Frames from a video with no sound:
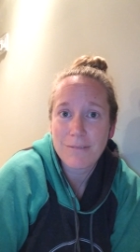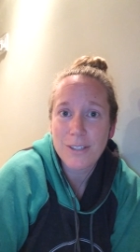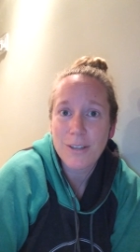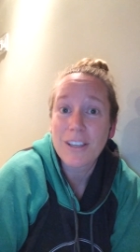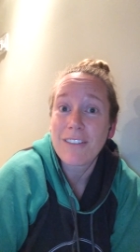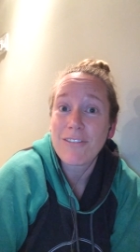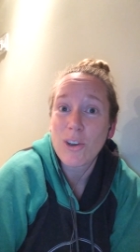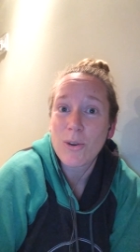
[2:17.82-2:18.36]
So
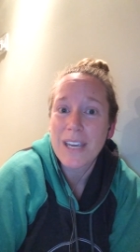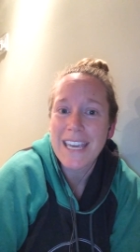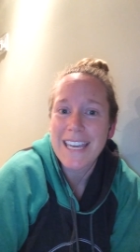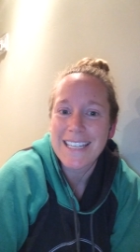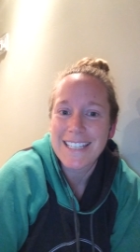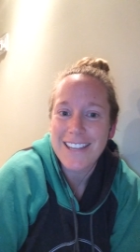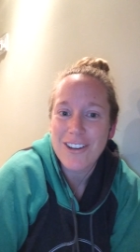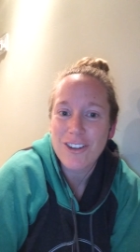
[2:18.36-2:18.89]
I'll give you a
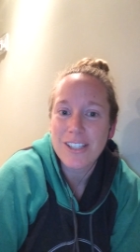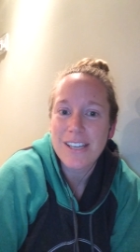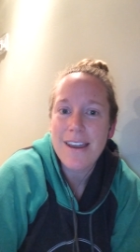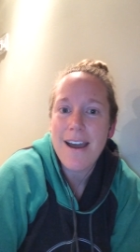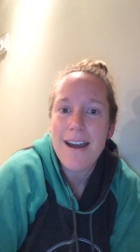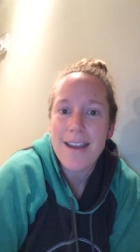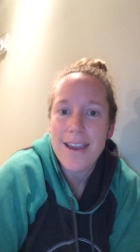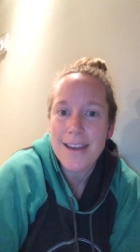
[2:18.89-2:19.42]
hint. There's
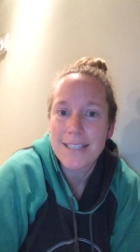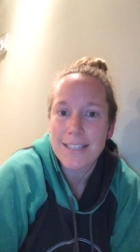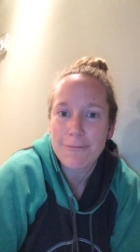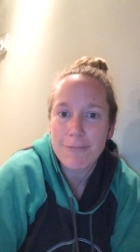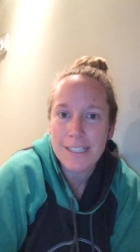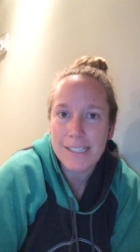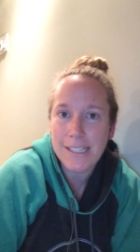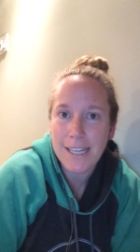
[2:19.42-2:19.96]
nine
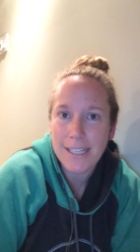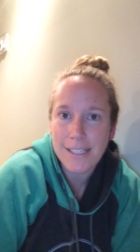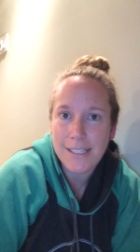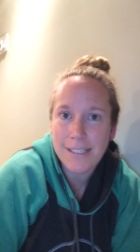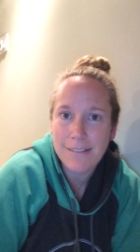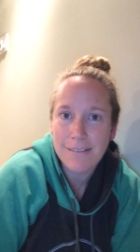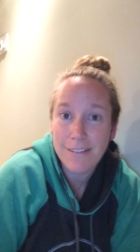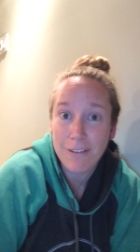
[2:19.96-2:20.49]
different
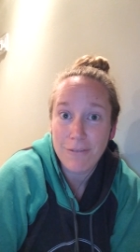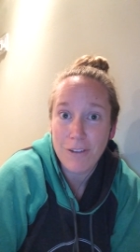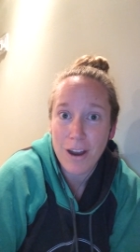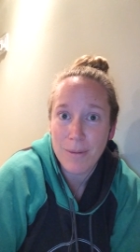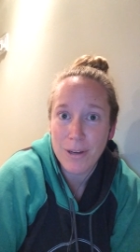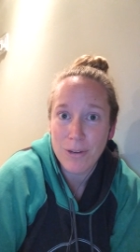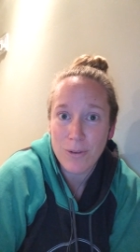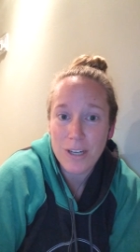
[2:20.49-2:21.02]
sets of
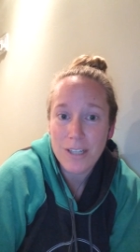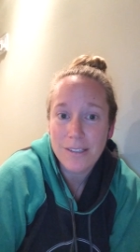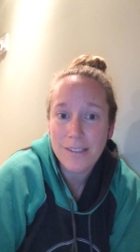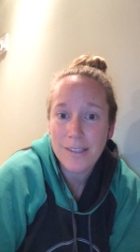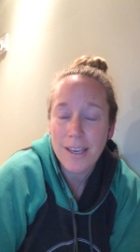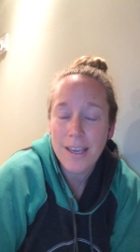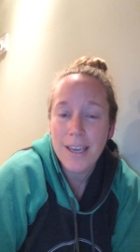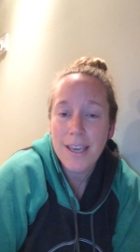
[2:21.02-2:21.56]
rhyming
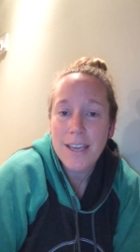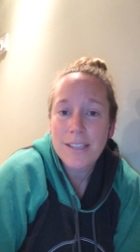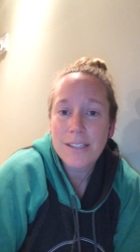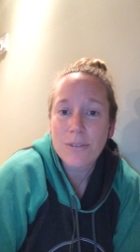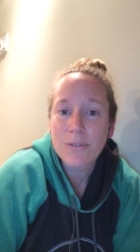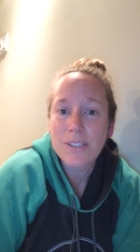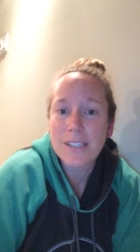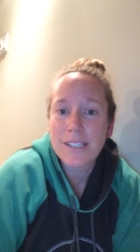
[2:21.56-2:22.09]
words.
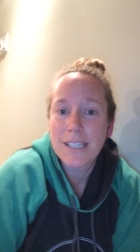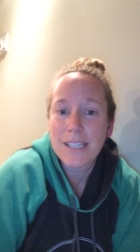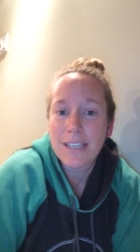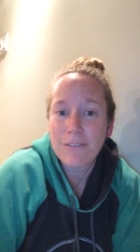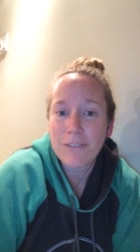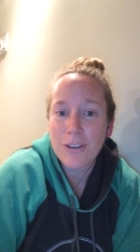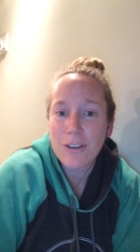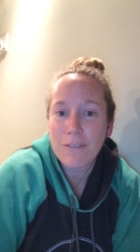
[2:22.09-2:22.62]
So see
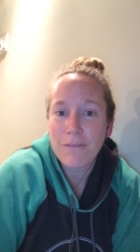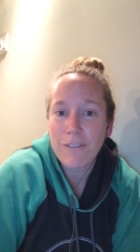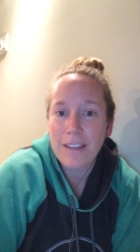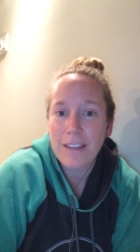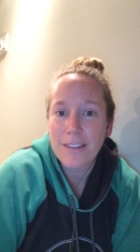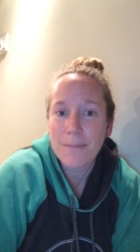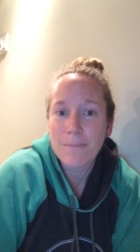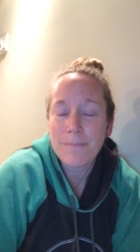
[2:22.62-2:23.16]
if you can
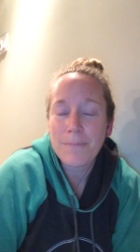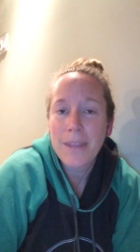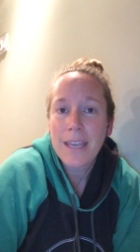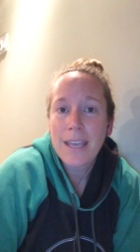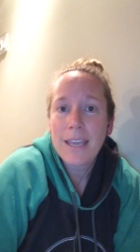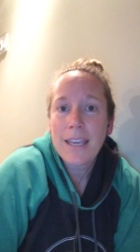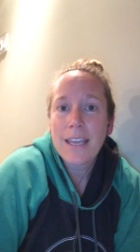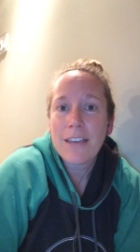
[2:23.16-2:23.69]
find them.
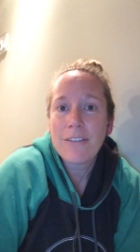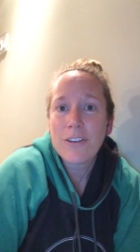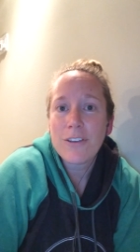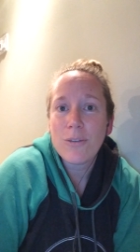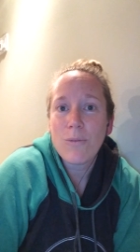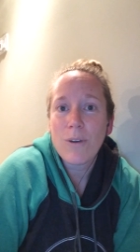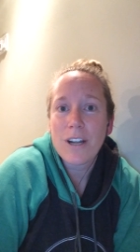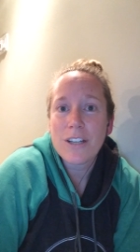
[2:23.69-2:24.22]
If
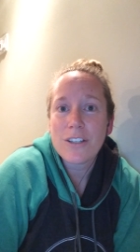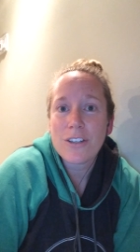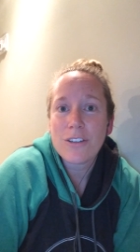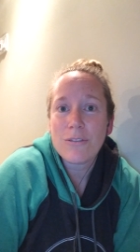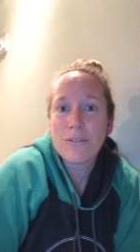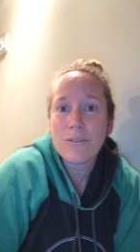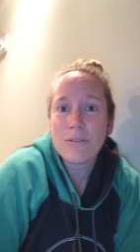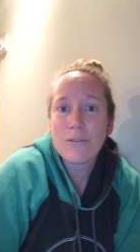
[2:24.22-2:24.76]
you want
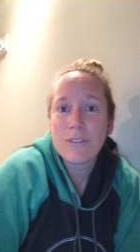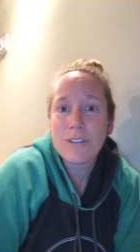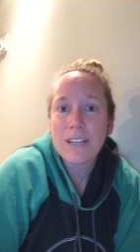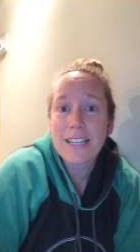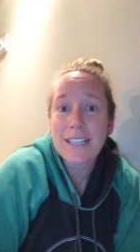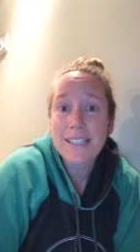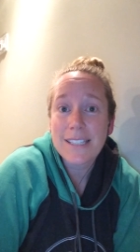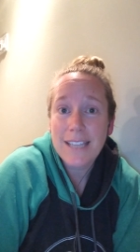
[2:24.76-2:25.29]
to
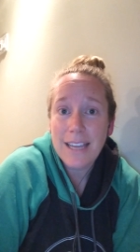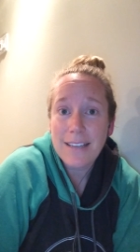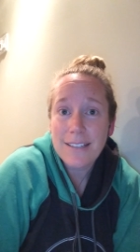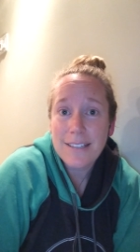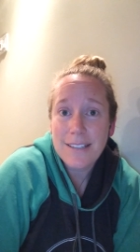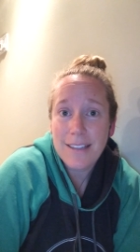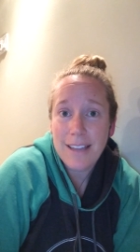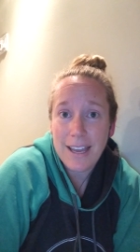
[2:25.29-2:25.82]

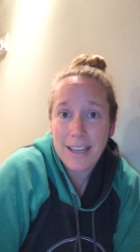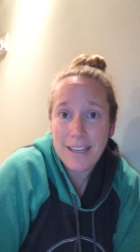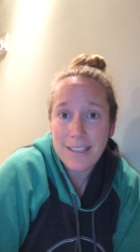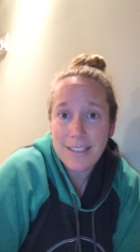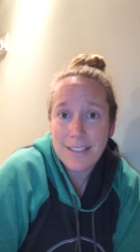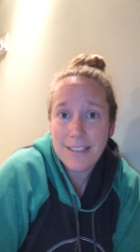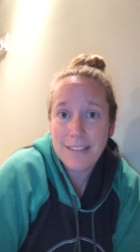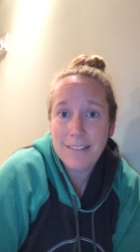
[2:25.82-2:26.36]
extend
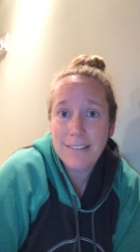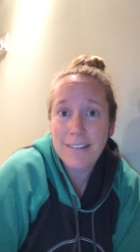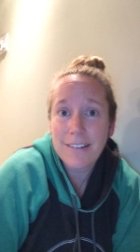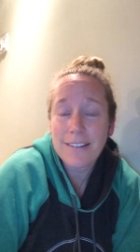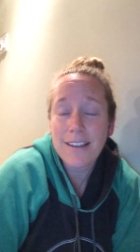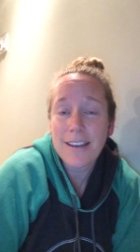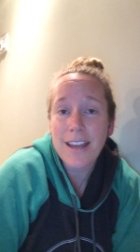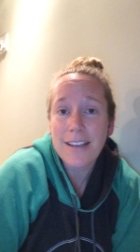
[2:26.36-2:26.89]
that,
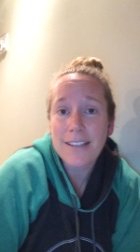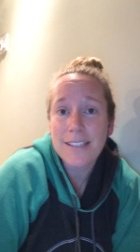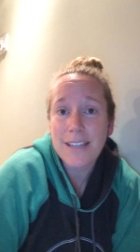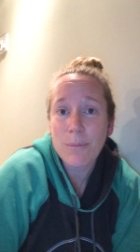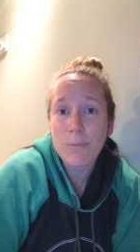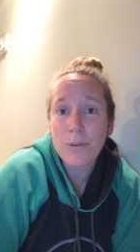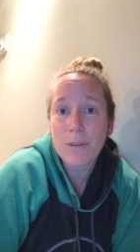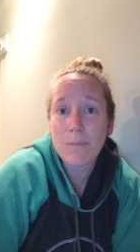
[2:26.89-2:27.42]
the next
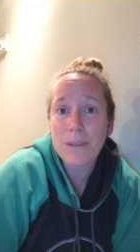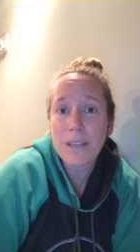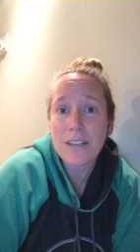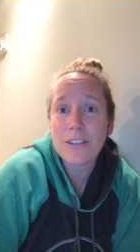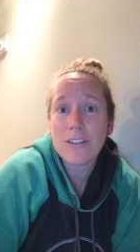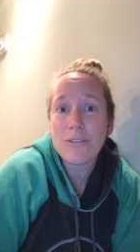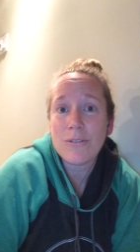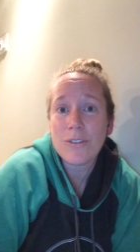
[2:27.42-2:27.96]
step would
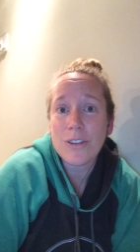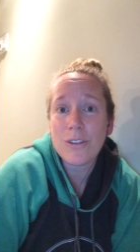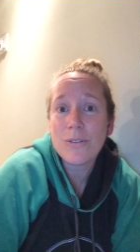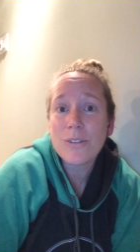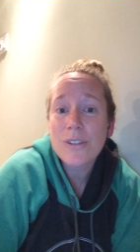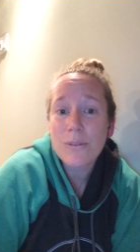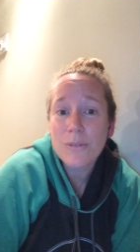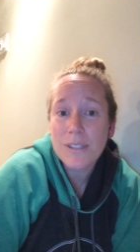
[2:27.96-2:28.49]
be to
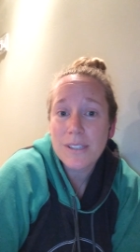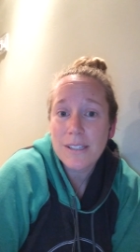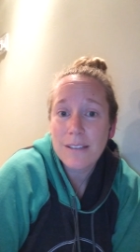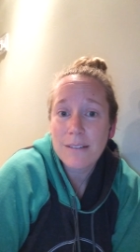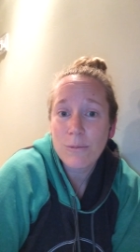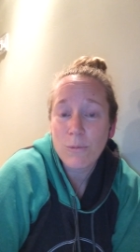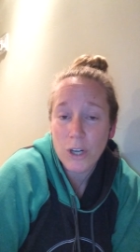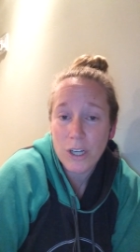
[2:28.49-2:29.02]
use those
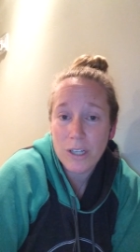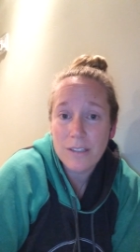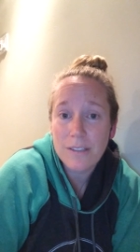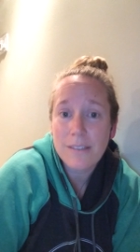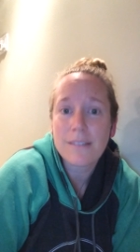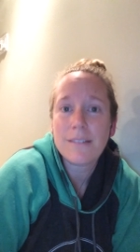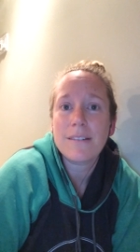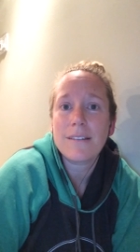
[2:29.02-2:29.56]

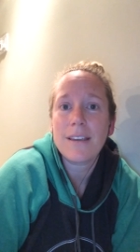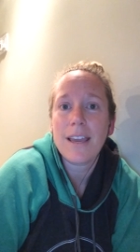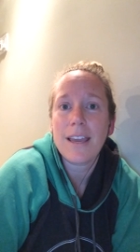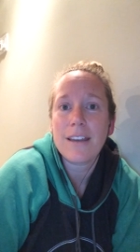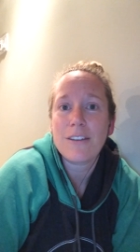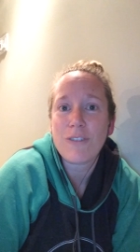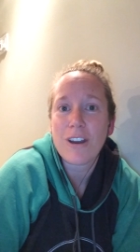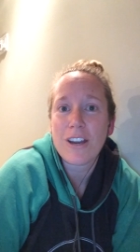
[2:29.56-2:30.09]
words
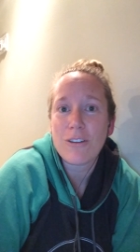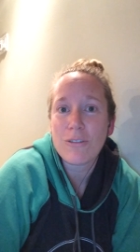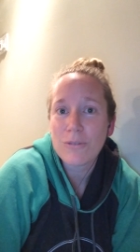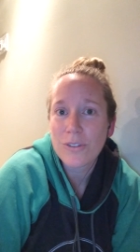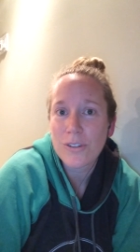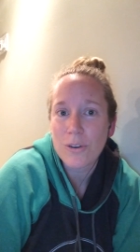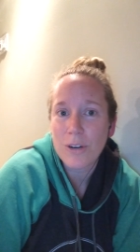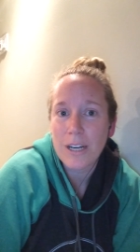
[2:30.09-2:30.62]
and write your
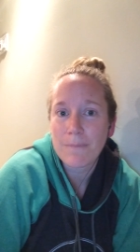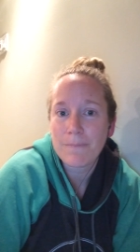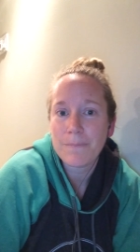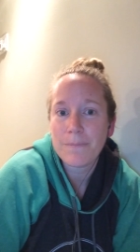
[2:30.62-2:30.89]
own story